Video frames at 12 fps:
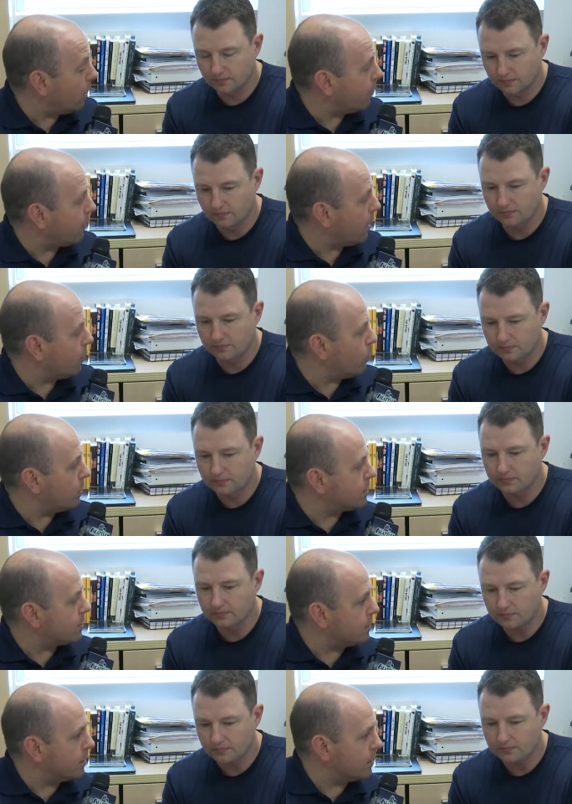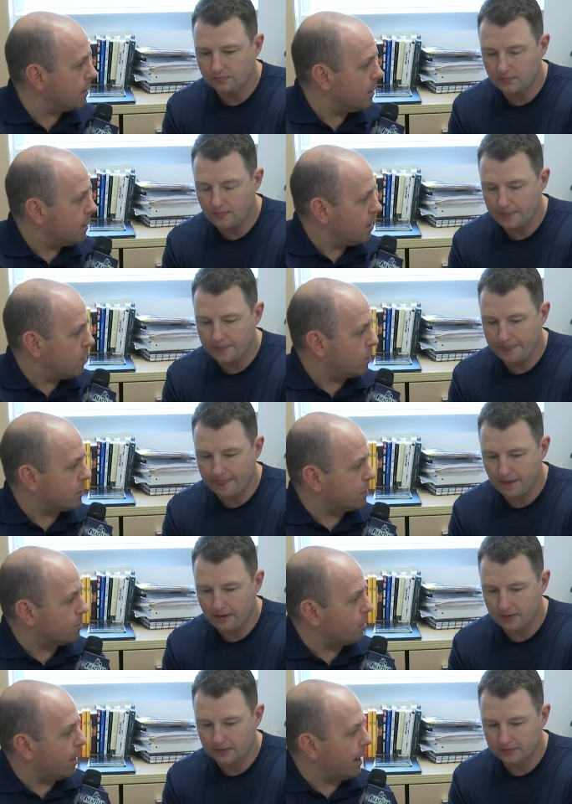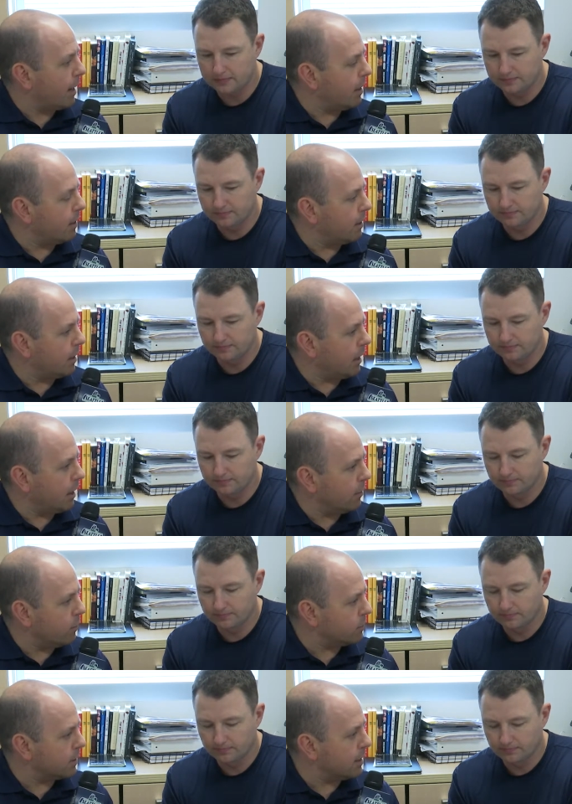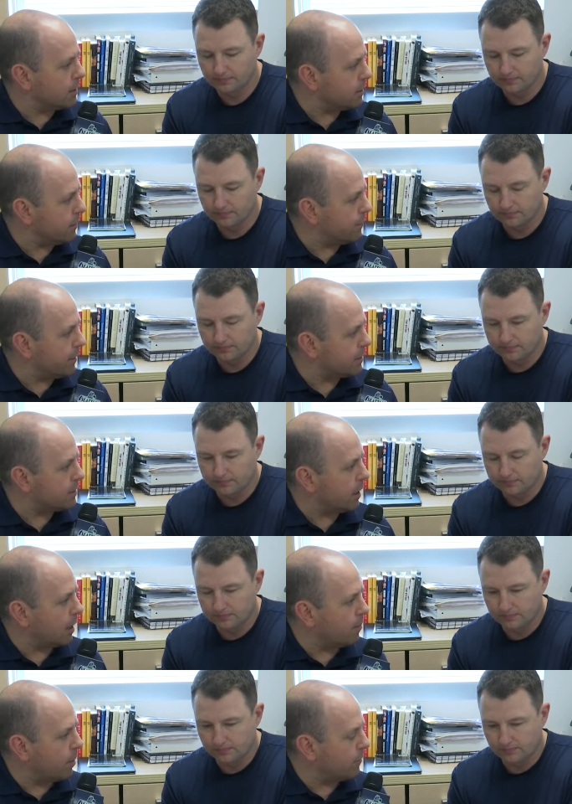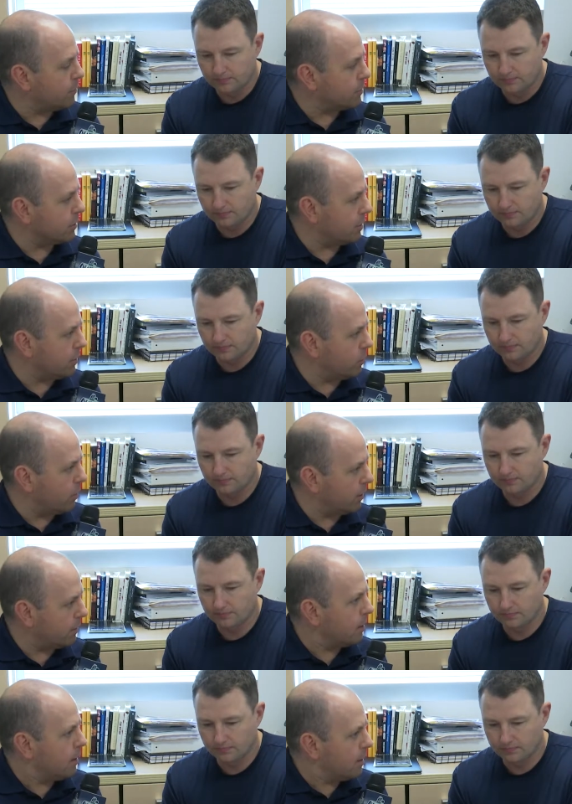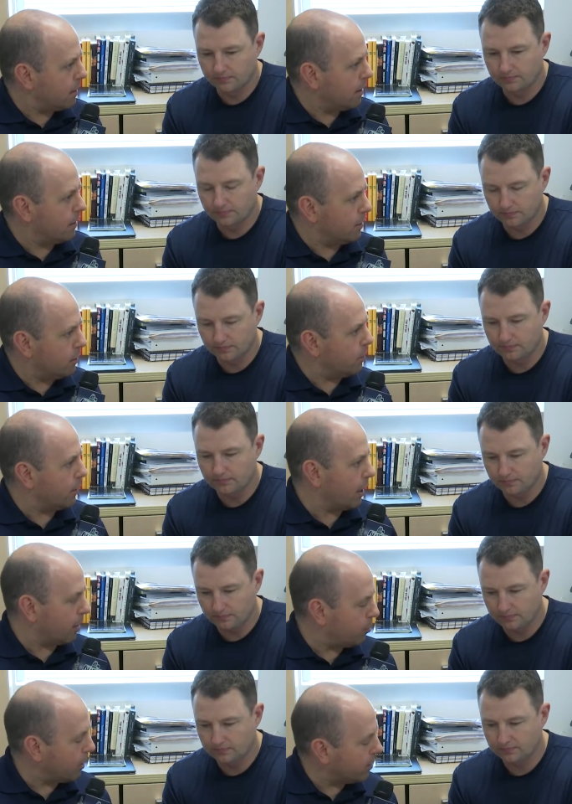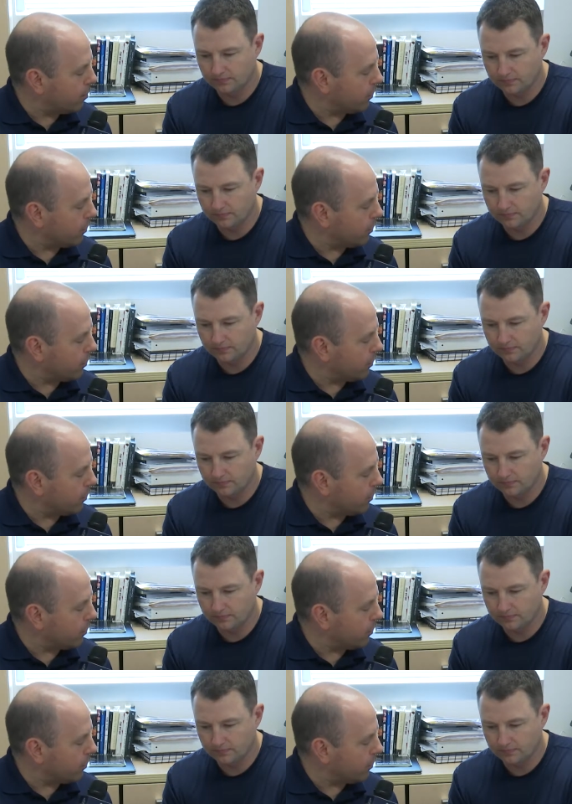Speaker 1: I thought. What's the what's the plan in getting those guys enough ice time? Obviously, you want you don't you're not going to play them